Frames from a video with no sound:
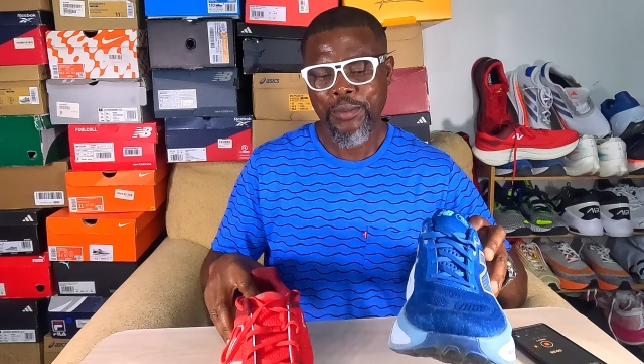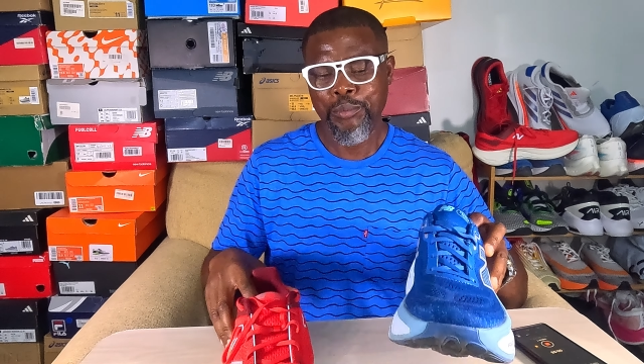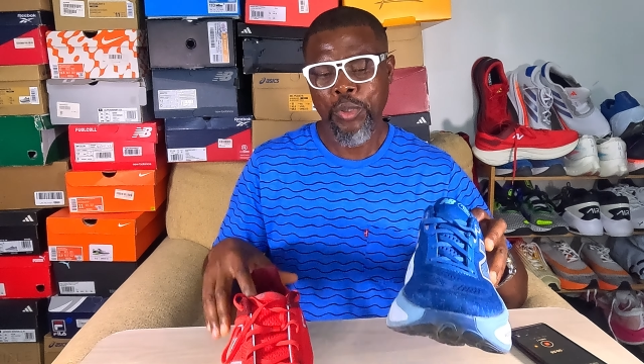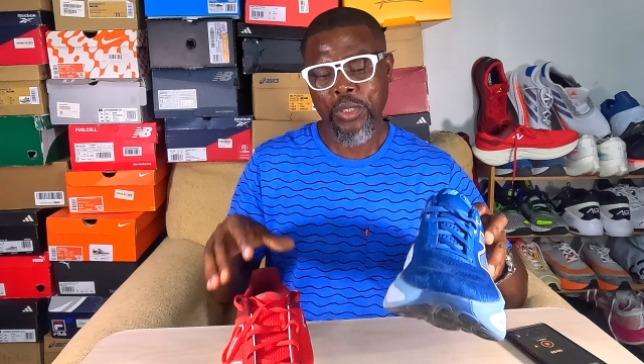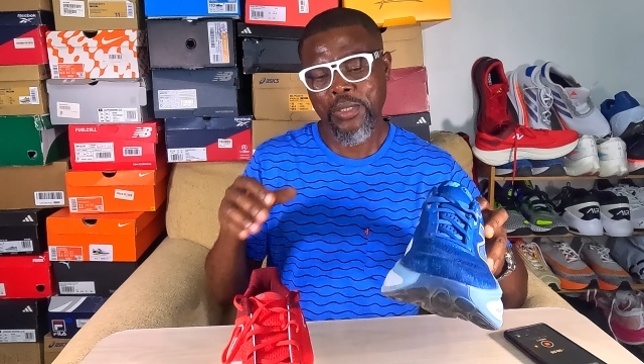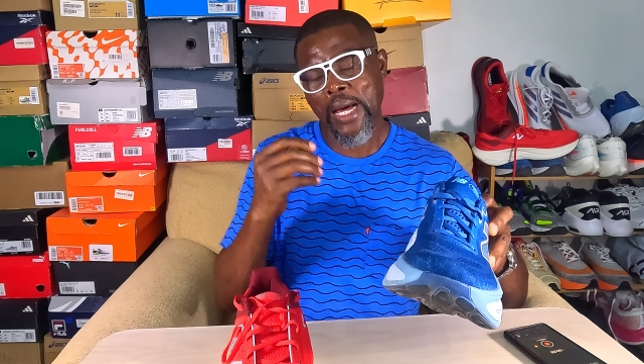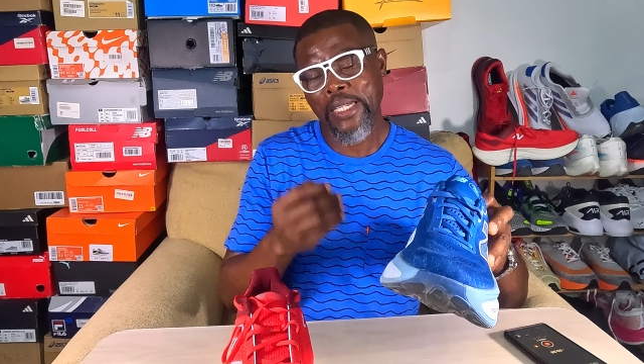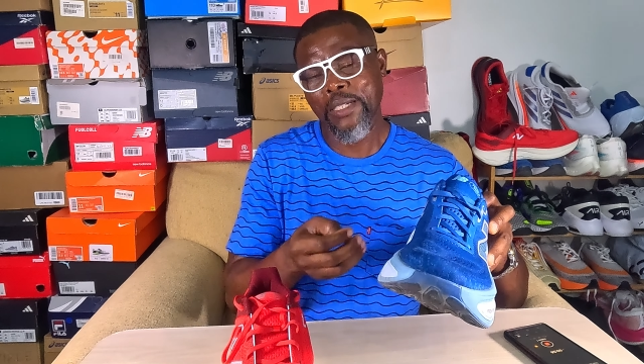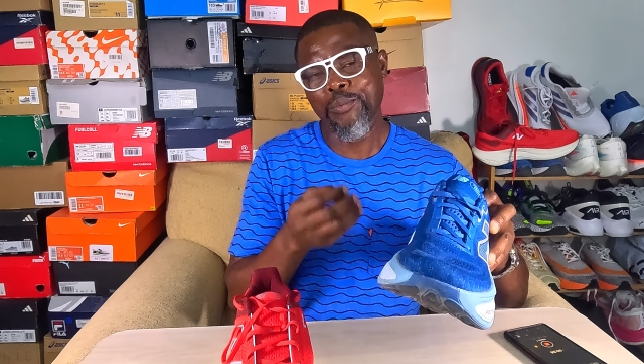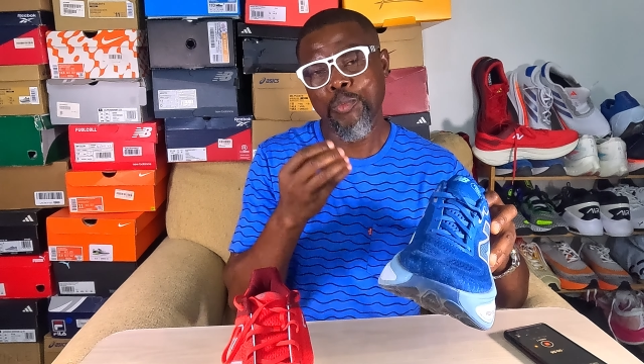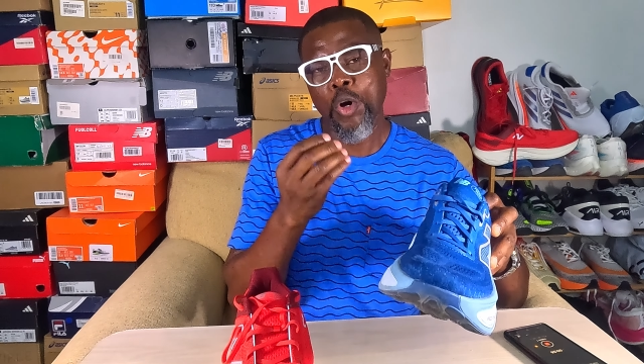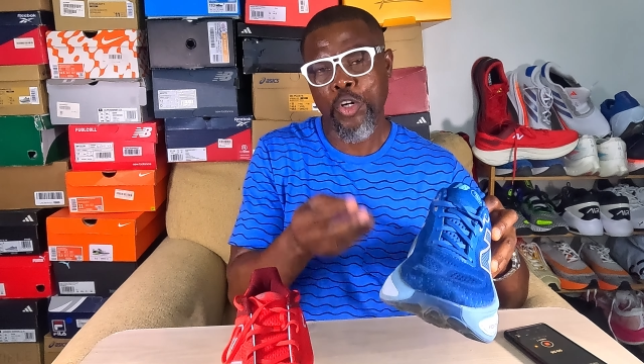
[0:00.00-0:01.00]
but adding
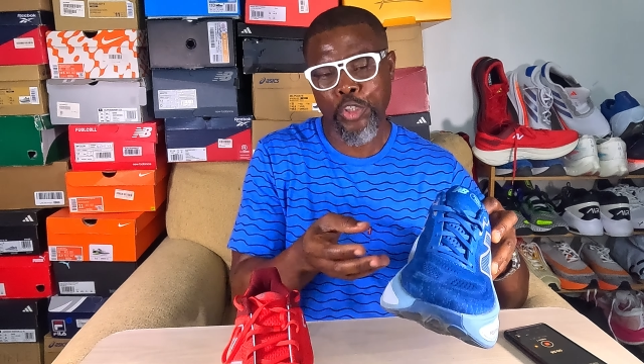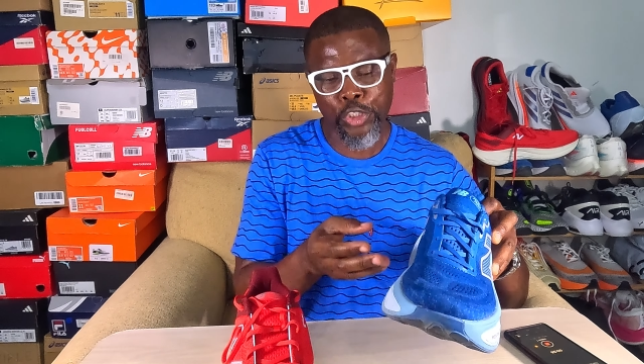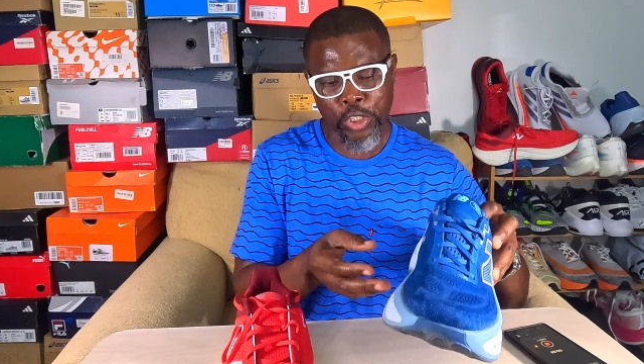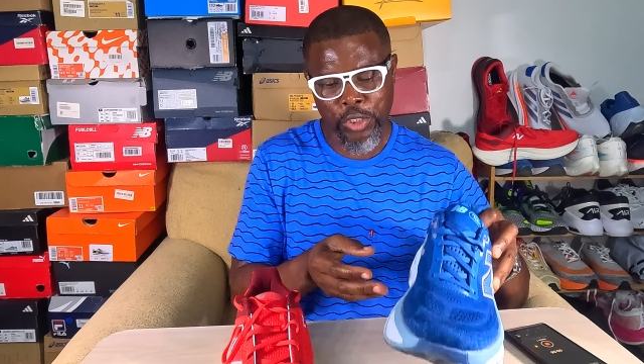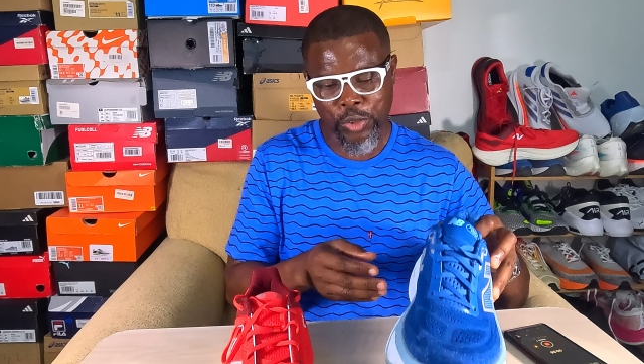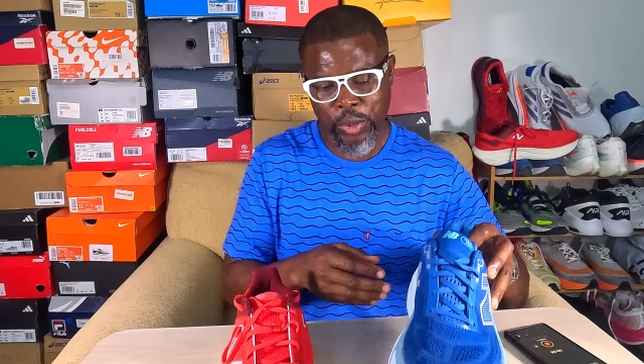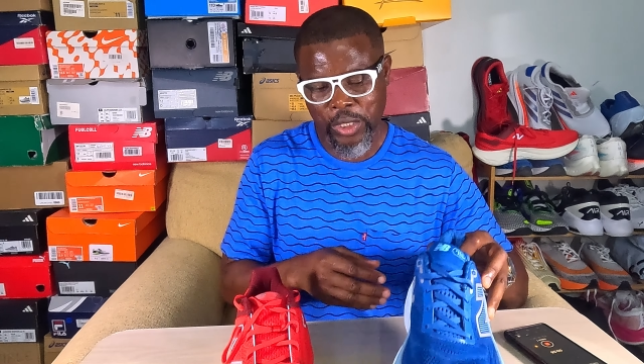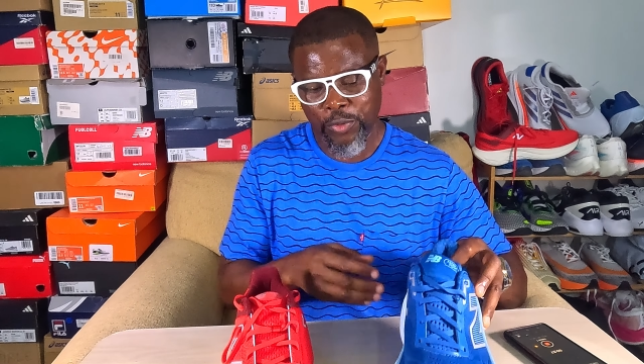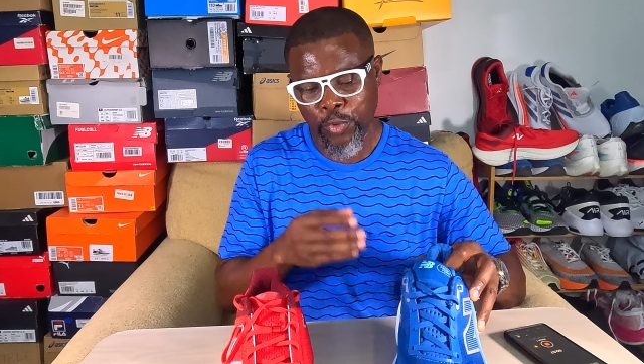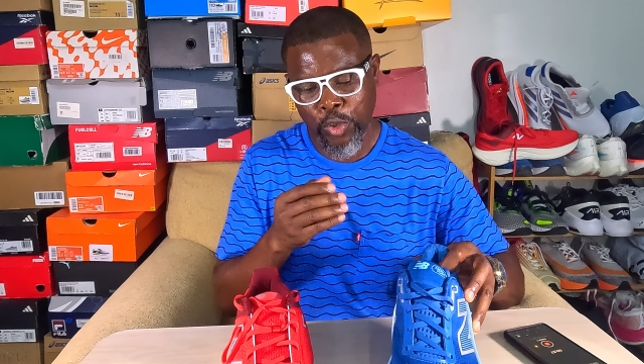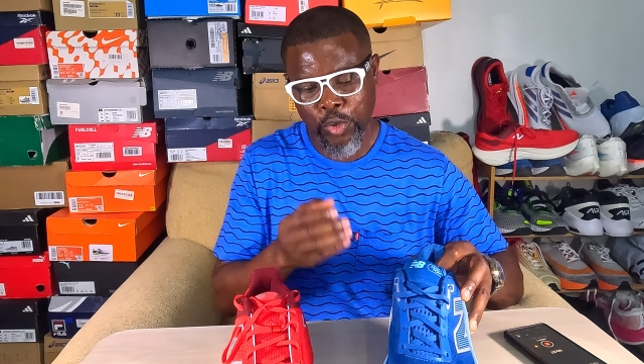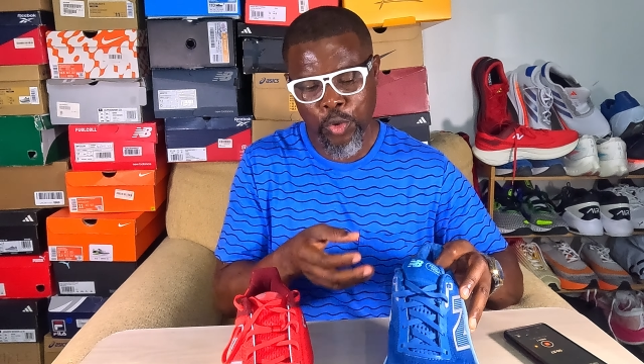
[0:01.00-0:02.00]
more cushion to it
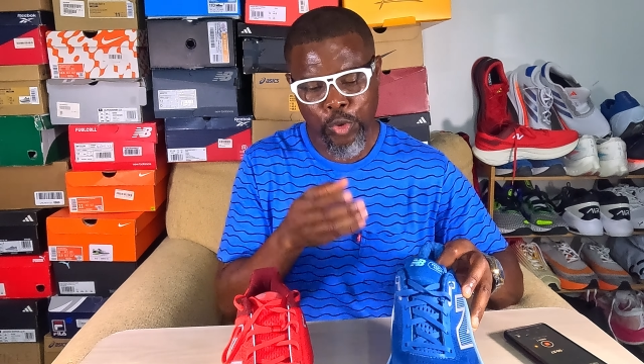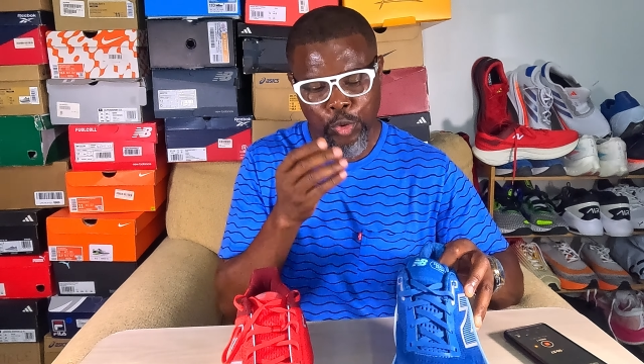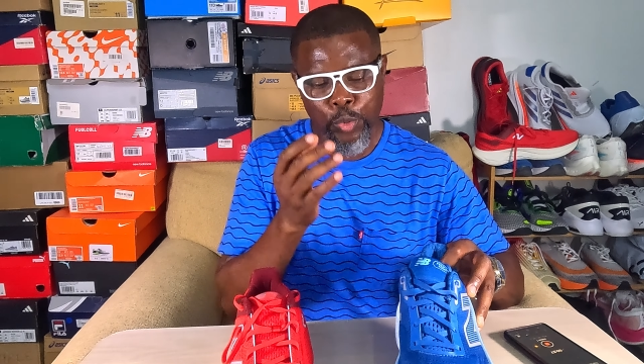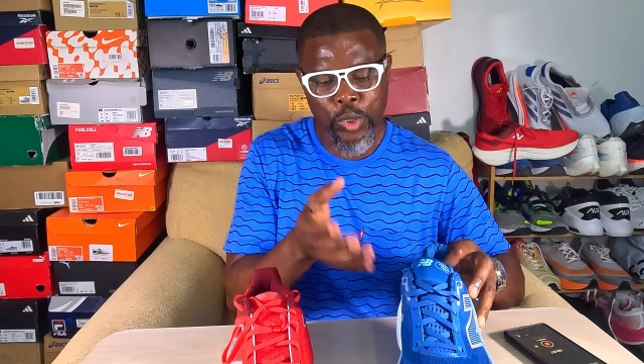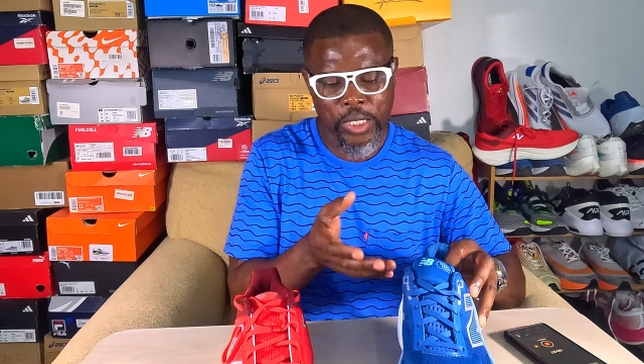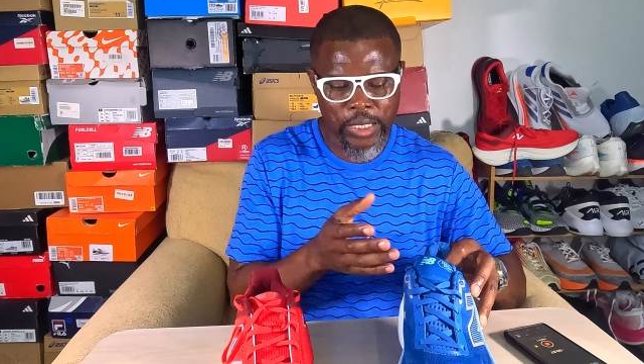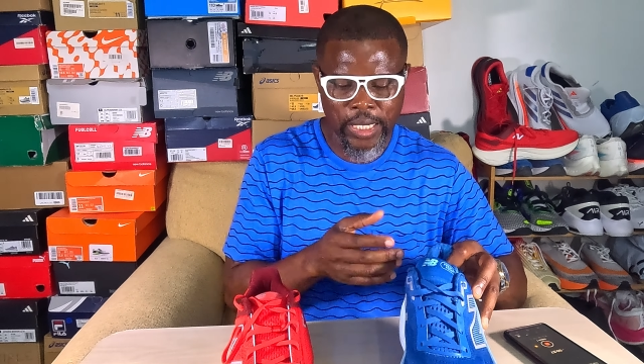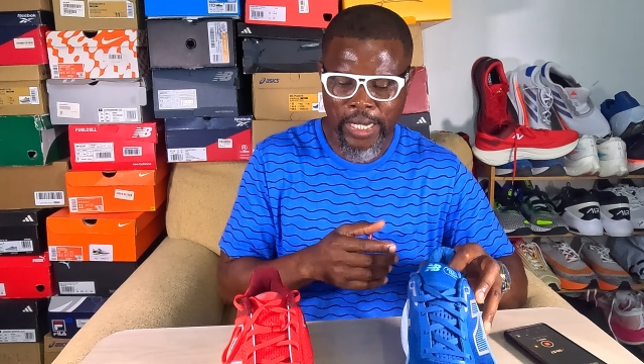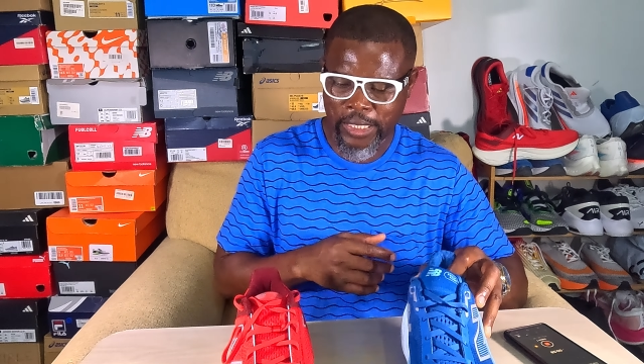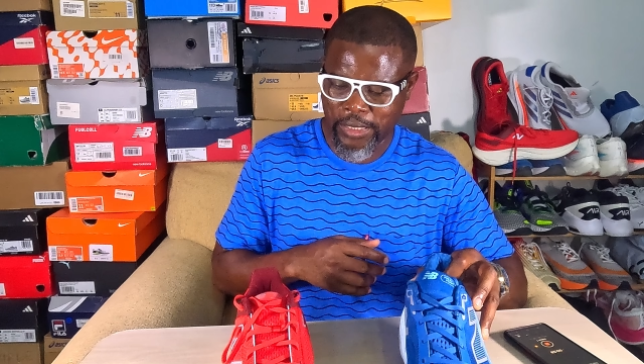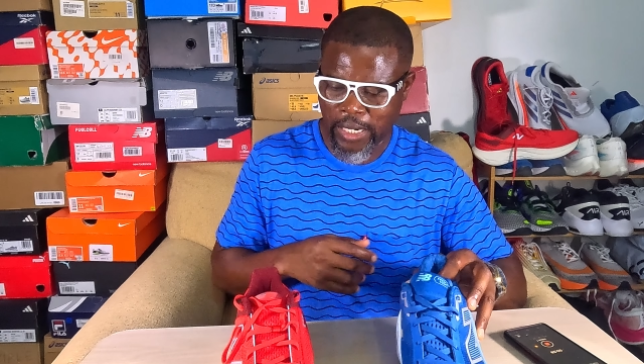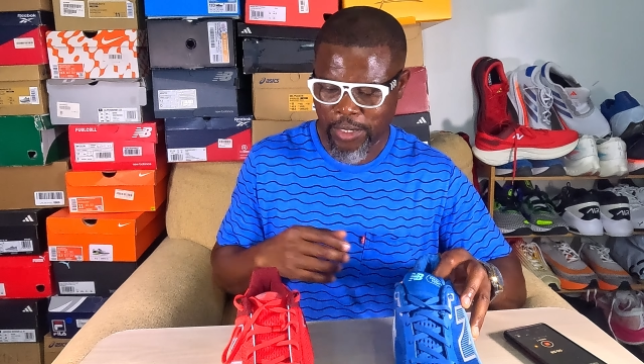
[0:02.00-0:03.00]
for those who need
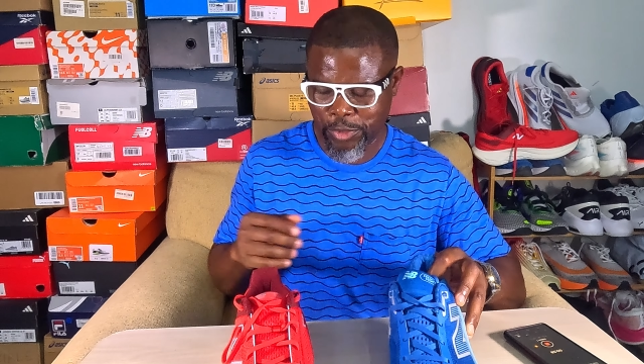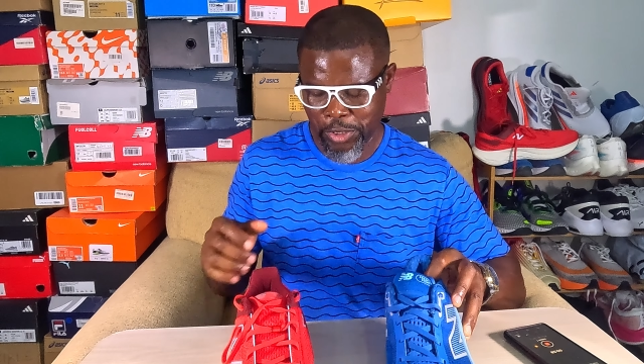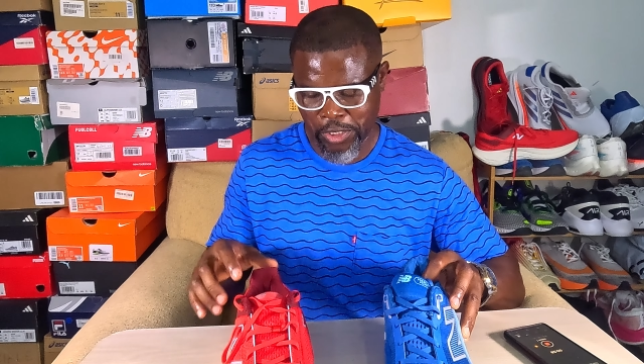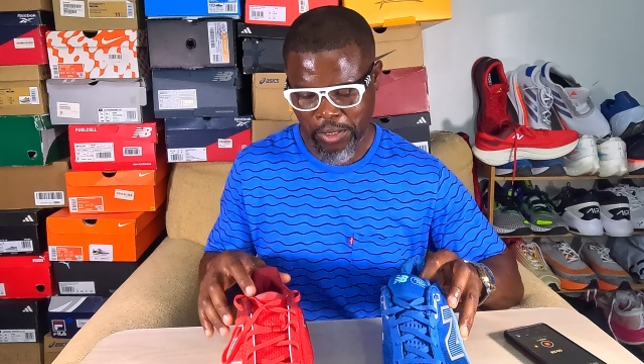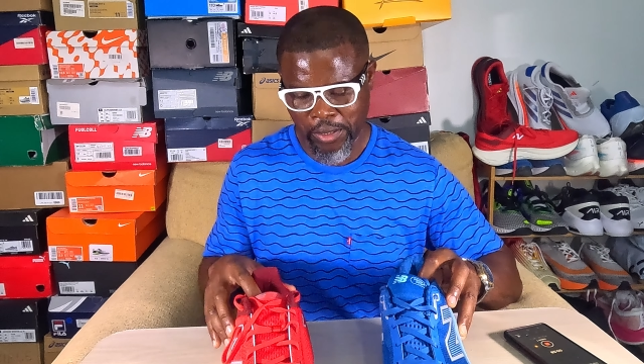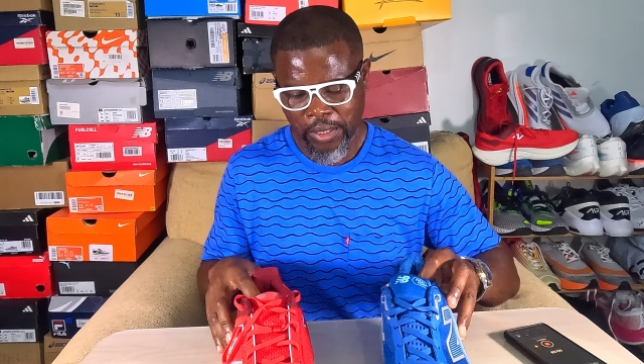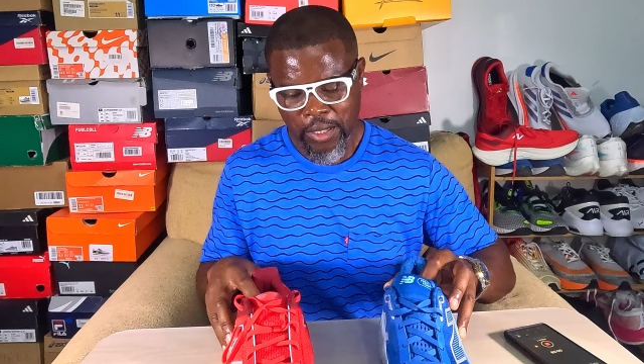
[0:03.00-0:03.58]
extra cushion.